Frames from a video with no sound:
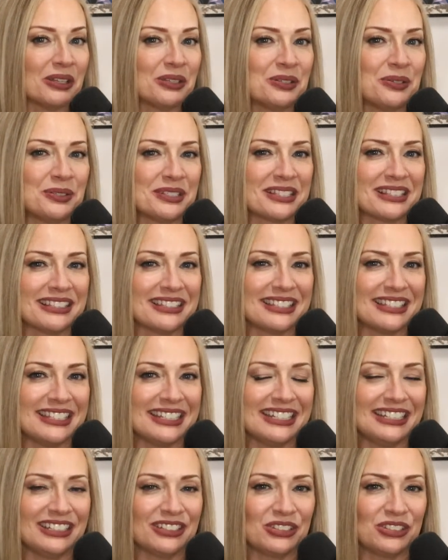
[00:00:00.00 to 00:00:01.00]
who is
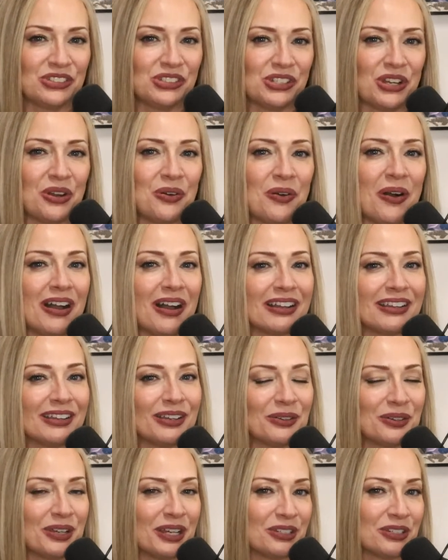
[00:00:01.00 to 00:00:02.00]
listening to the show on
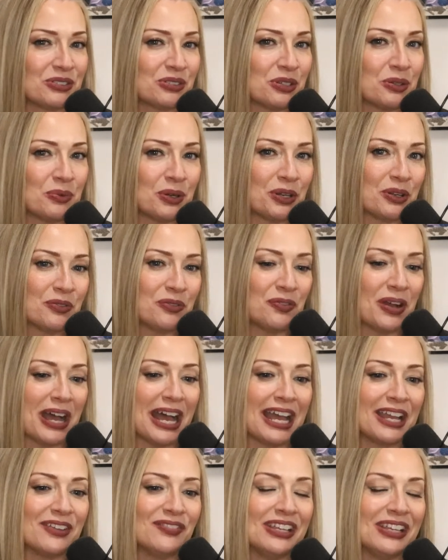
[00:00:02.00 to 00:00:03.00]
Go Country 105